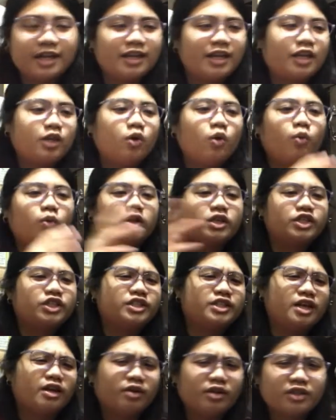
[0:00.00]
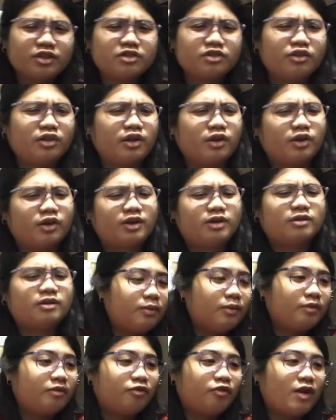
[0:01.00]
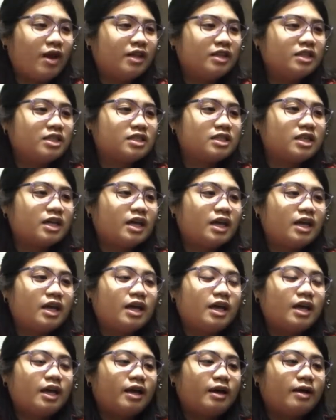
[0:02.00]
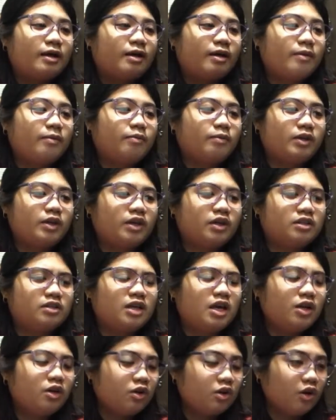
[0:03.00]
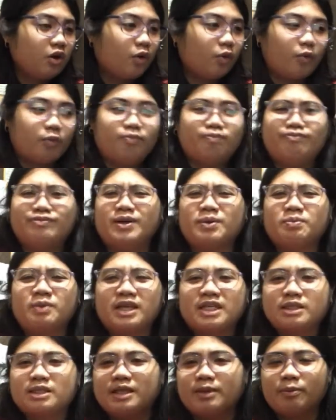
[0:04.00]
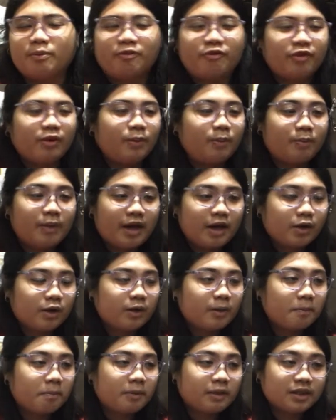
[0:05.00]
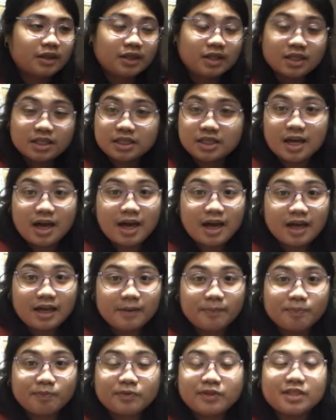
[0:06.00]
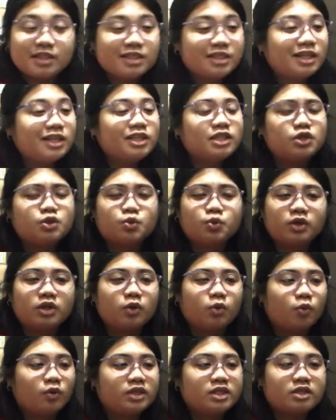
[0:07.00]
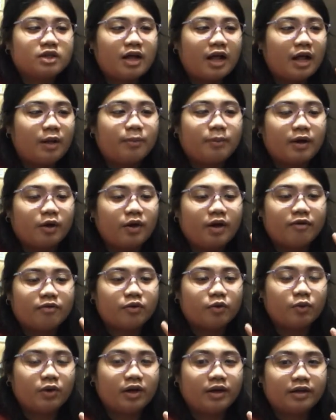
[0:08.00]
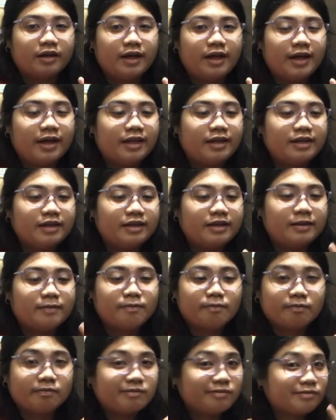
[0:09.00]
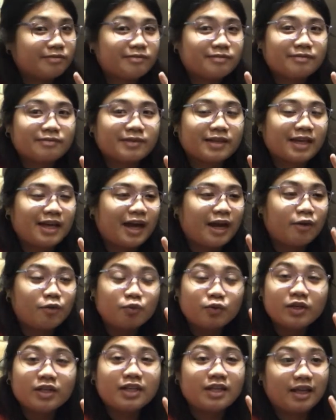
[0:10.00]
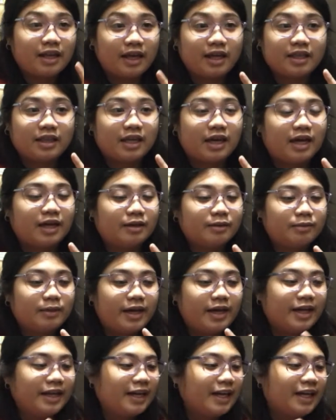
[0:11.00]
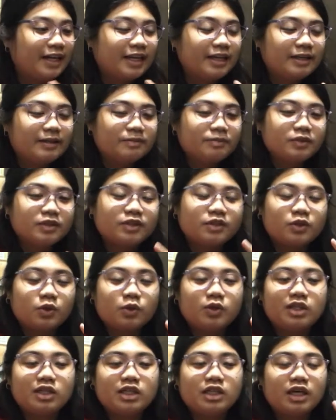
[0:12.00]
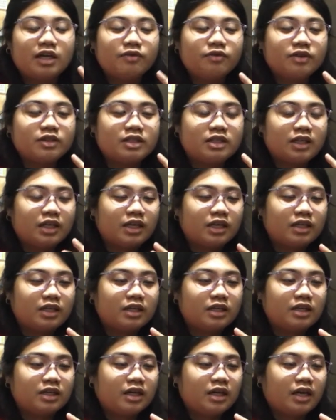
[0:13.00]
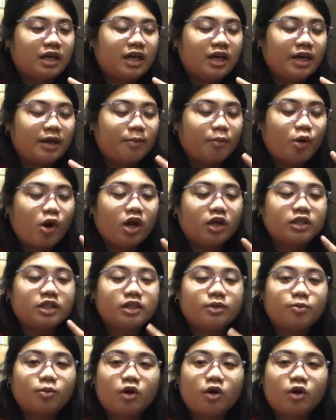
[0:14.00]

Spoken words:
and they don't want to share it to their friends because I don't know, that makes them feel better. But this guy just really wants to help out everyone, and I really like that, man. Like, so he gave us like a practice